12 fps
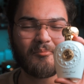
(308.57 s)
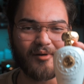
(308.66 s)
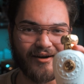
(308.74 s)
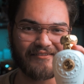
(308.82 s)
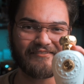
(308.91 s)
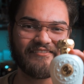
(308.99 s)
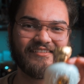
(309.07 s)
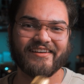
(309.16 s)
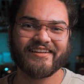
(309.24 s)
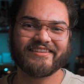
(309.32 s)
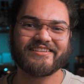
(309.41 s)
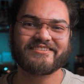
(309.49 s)
bottle.
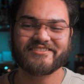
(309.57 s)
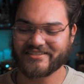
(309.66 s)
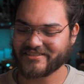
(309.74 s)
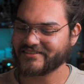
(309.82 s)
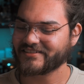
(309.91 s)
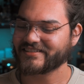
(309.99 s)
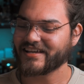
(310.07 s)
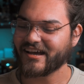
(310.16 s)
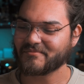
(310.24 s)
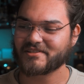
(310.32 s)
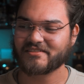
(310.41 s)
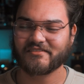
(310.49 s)
This just looks
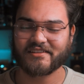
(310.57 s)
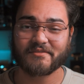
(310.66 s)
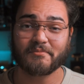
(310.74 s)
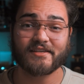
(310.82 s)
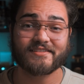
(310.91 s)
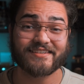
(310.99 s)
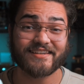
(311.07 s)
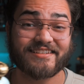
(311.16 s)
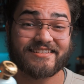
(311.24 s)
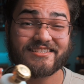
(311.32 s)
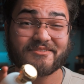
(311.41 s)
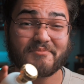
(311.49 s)
absolutely amazing and
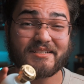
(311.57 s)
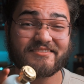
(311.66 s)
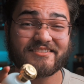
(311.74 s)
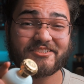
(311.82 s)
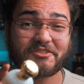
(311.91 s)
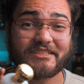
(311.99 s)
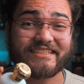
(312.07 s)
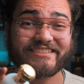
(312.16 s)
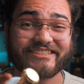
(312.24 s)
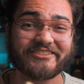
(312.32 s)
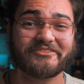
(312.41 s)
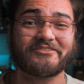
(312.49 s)
it smells great
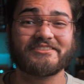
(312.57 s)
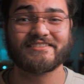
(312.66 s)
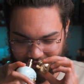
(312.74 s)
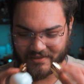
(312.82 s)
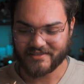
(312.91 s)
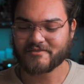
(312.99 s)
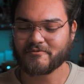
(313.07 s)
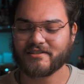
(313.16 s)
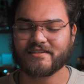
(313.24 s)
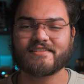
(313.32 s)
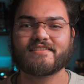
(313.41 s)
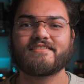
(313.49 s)
too. This one
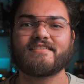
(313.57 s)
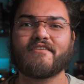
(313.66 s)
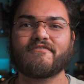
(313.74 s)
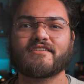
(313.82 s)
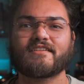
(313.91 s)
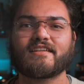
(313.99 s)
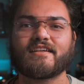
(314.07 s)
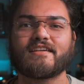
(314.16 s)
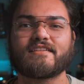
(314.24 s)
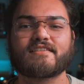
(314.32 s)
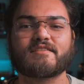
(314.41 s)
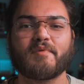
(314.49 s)
is definitely
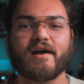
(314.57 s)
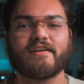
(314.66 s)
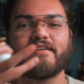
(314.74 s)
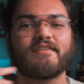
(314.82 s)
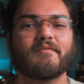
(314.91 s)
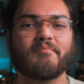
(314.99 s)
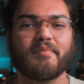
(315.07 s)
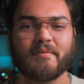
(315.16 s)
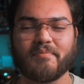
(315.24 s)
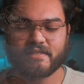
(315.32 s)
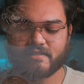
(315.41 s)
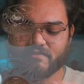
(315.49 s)
inspired by
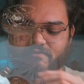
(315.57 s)
Maison